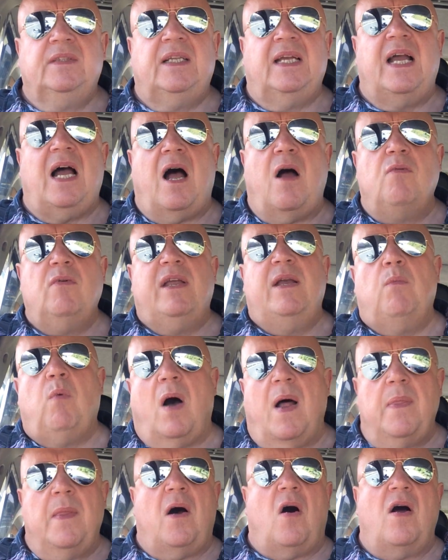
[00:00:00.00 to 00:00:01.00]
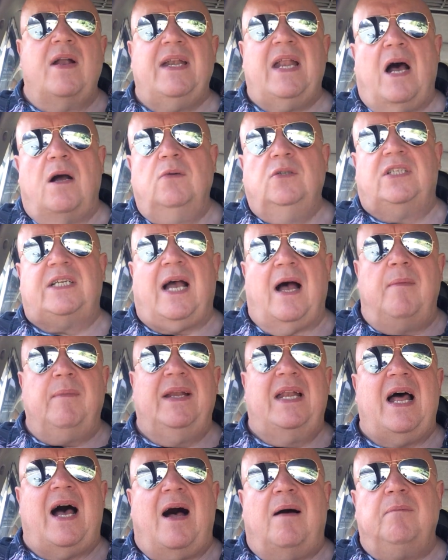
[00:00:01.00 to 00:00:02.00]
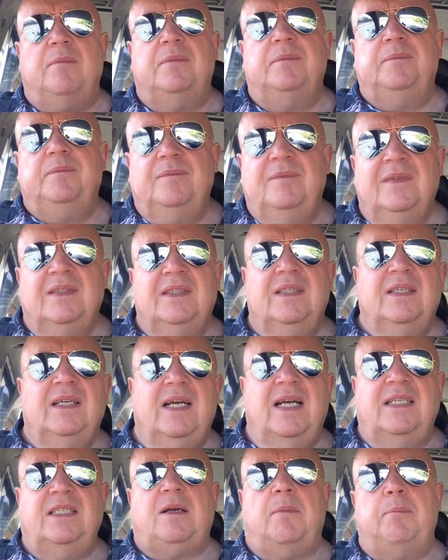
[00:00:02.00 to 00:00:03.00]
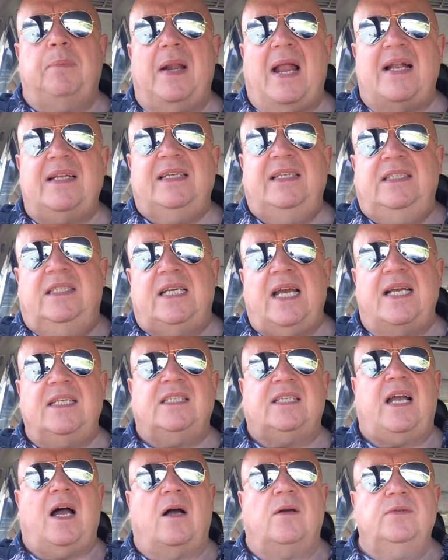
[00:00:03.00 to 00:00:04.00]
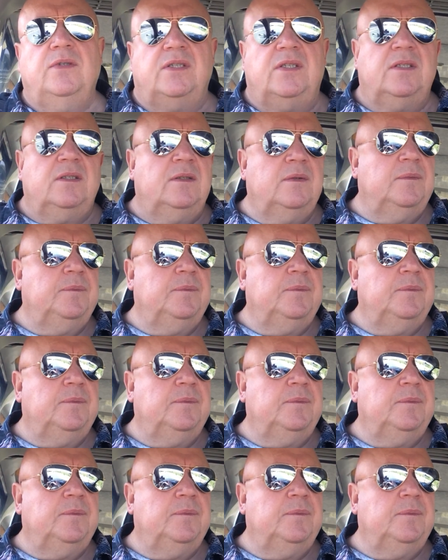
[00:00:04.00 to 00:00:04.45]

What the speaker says: the only one that I know is coming up is a bloody Tesco's.